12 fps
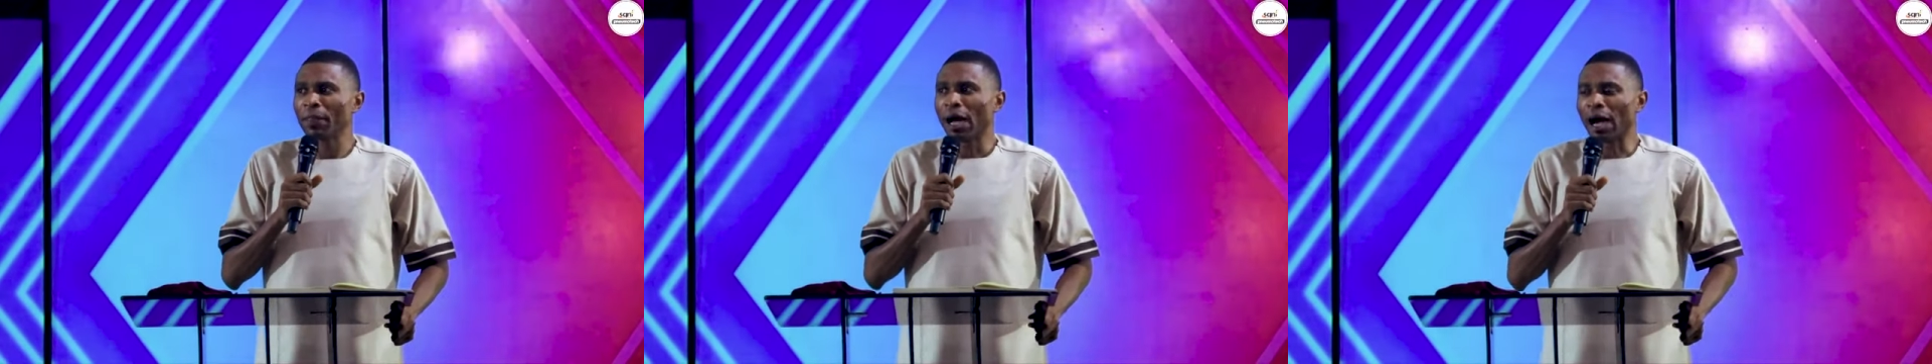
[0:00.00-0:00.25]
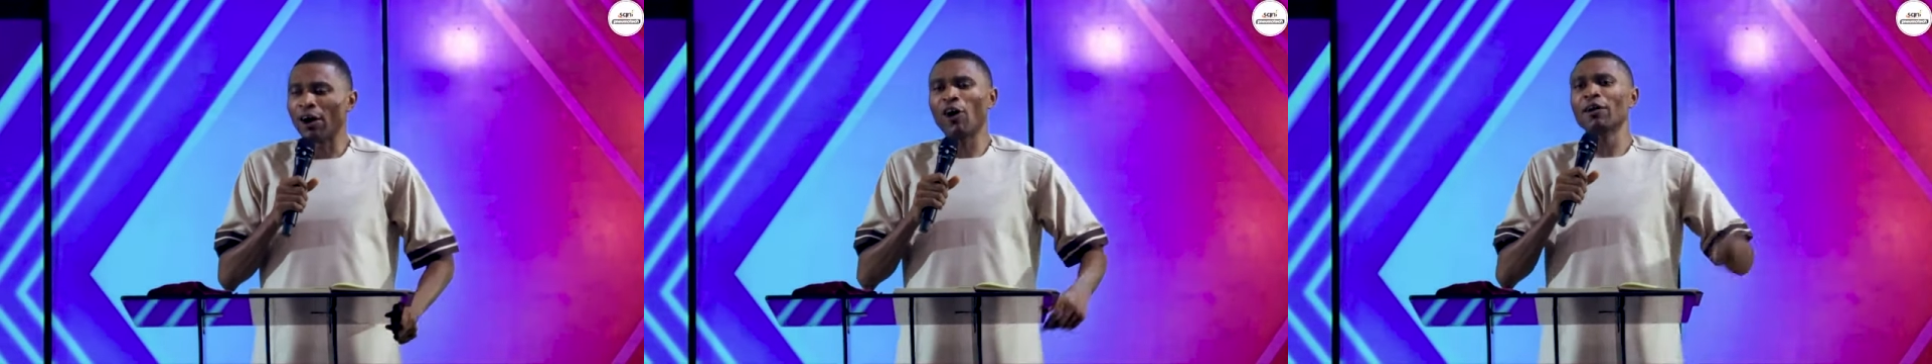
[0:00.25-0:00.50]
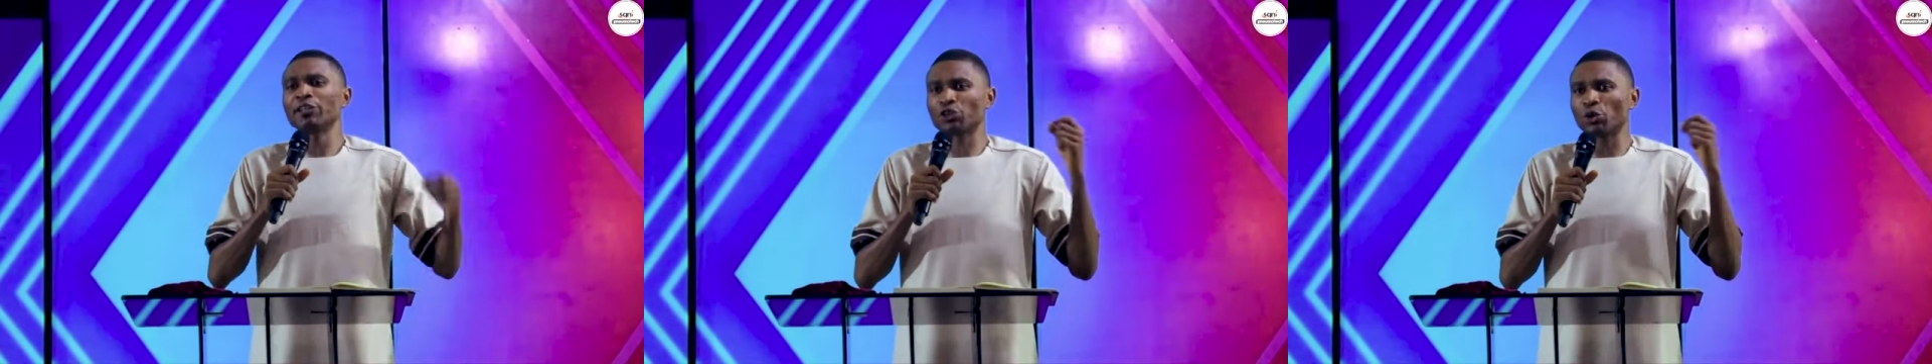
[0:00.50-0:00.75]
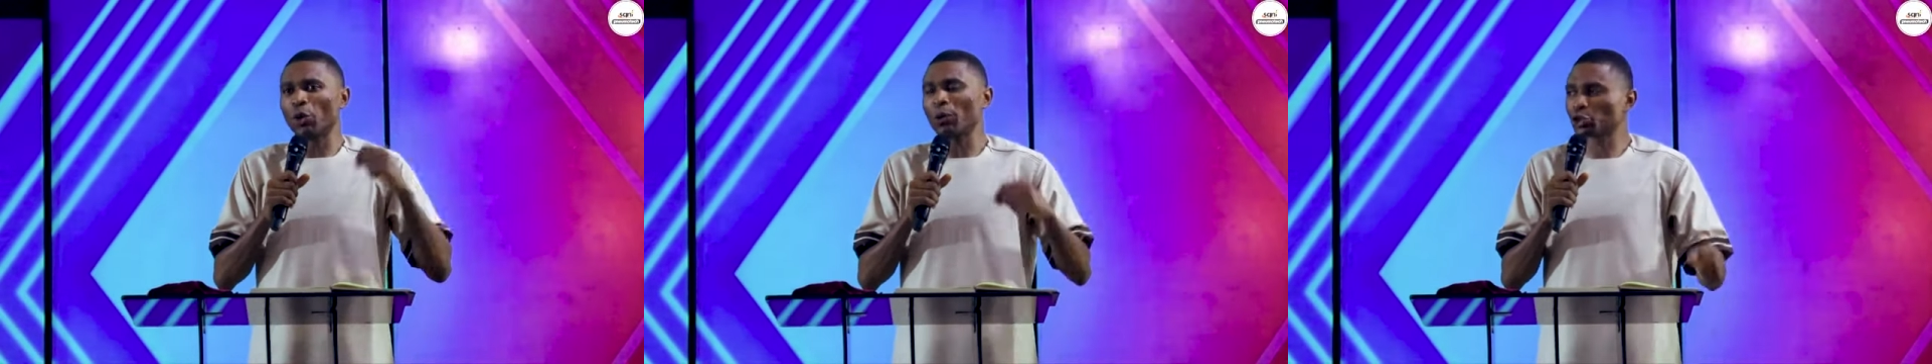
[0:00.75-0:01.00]
And God is
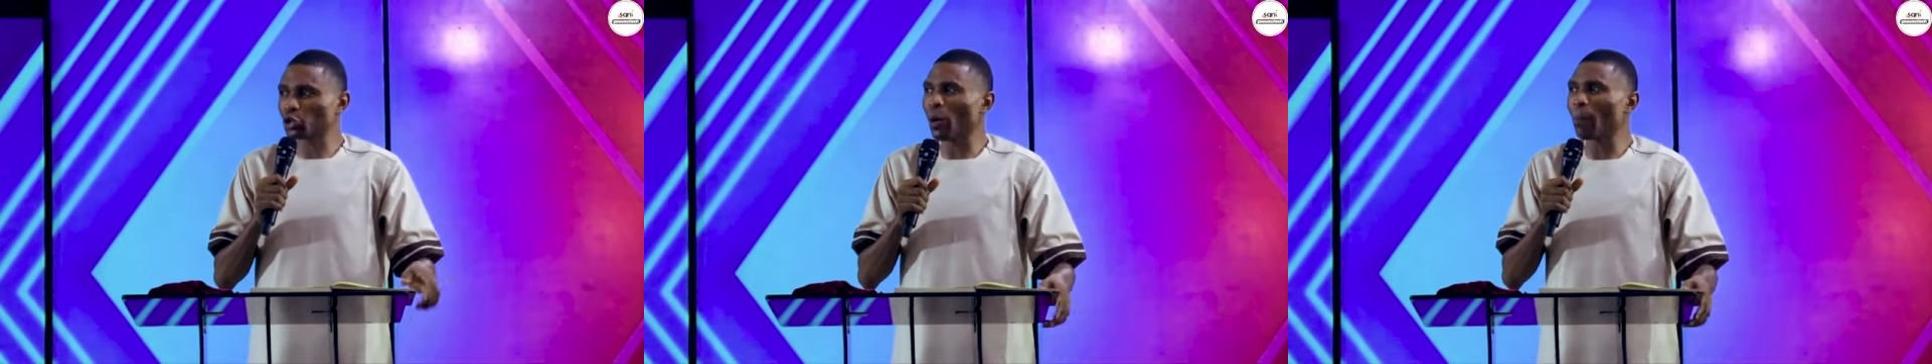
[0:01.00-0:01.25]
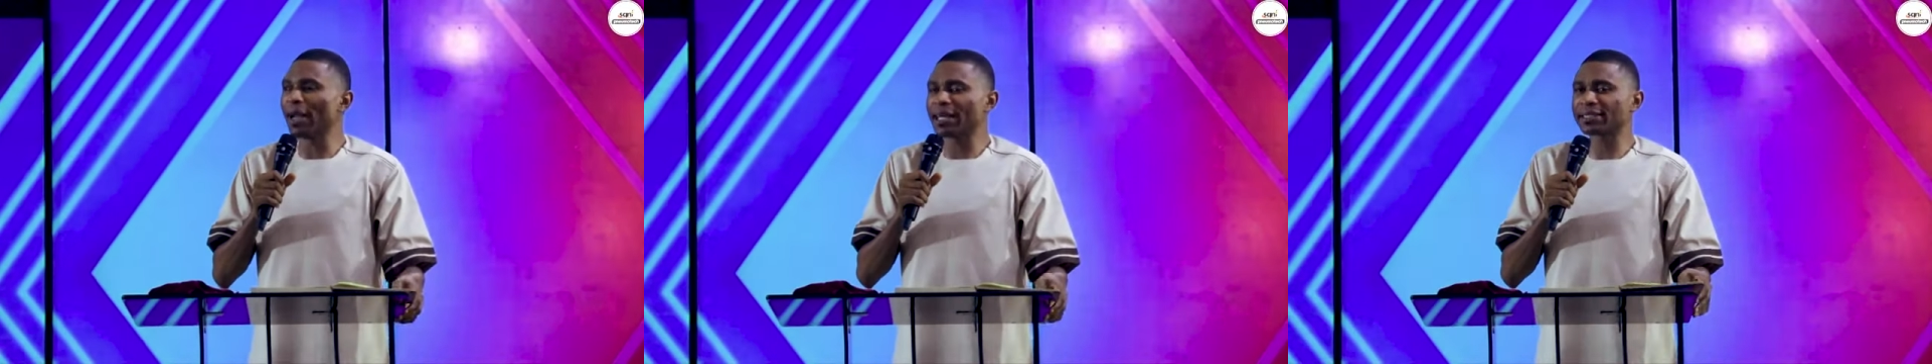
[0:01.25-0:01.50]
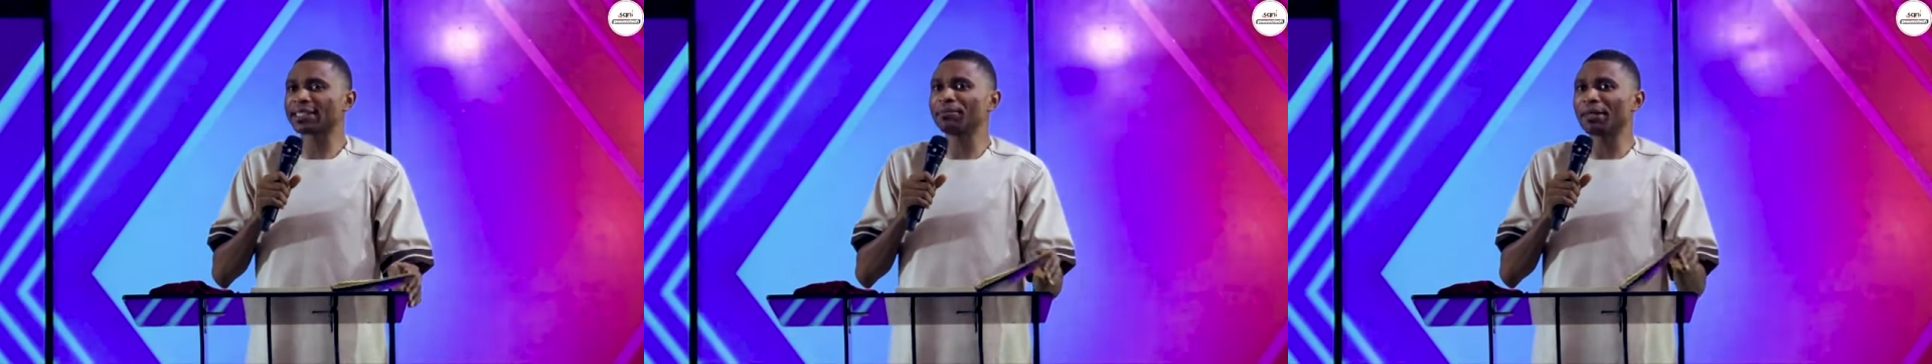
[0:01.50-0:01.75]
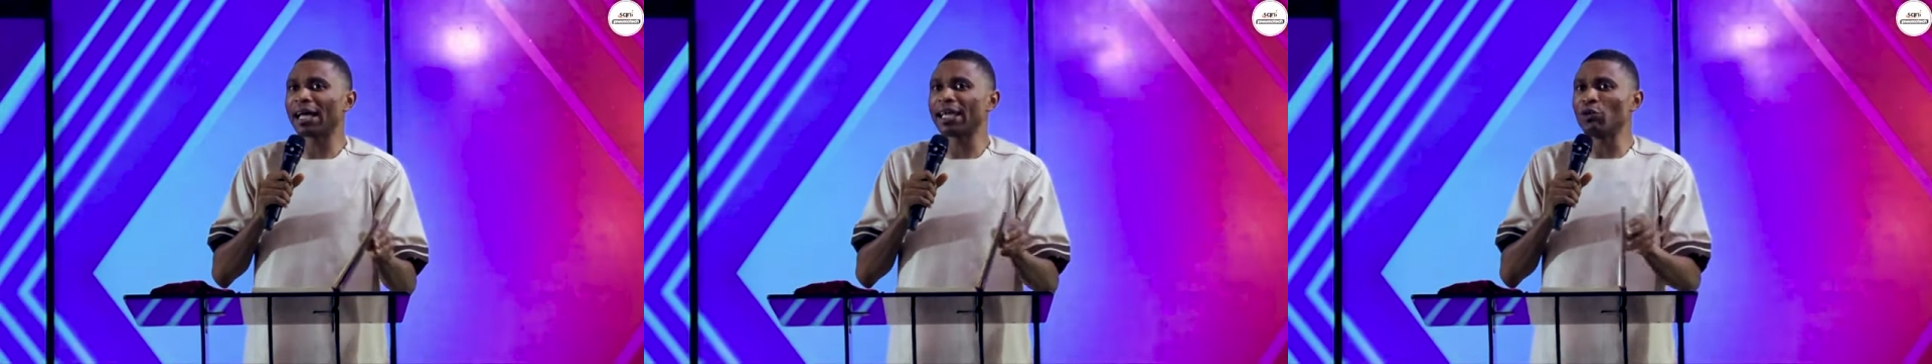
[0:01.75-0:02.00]
going to so bless him
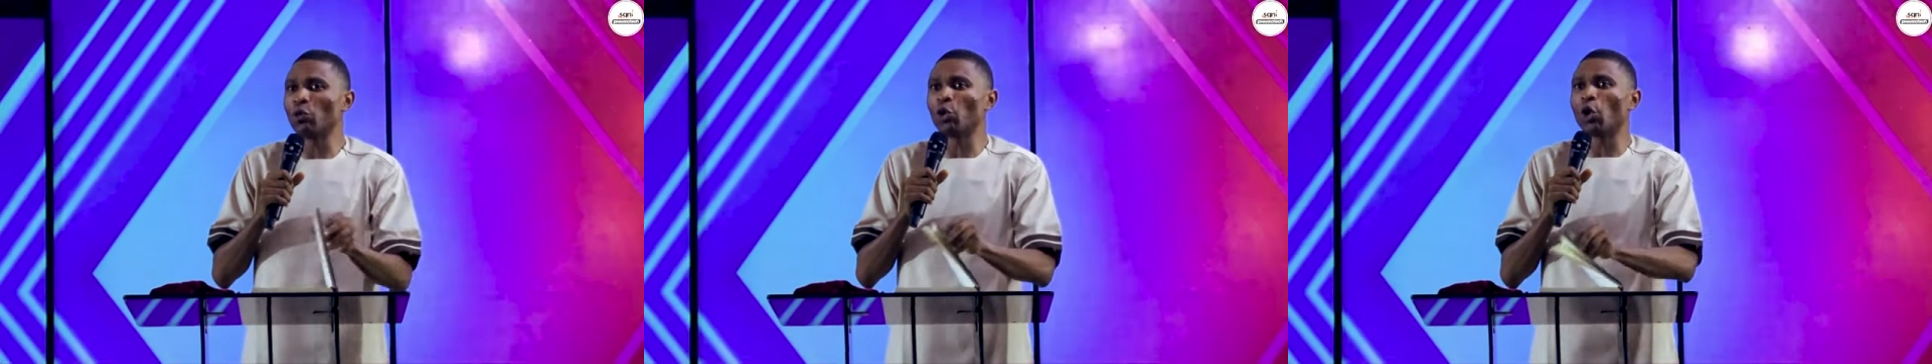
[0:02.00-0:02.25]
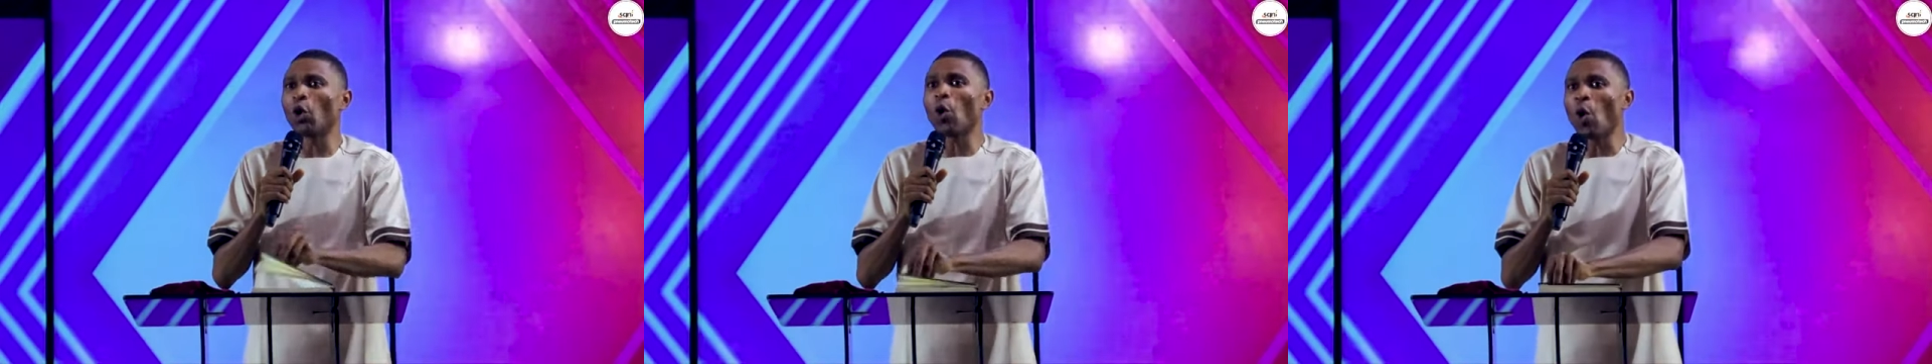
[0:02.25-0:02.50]
that he will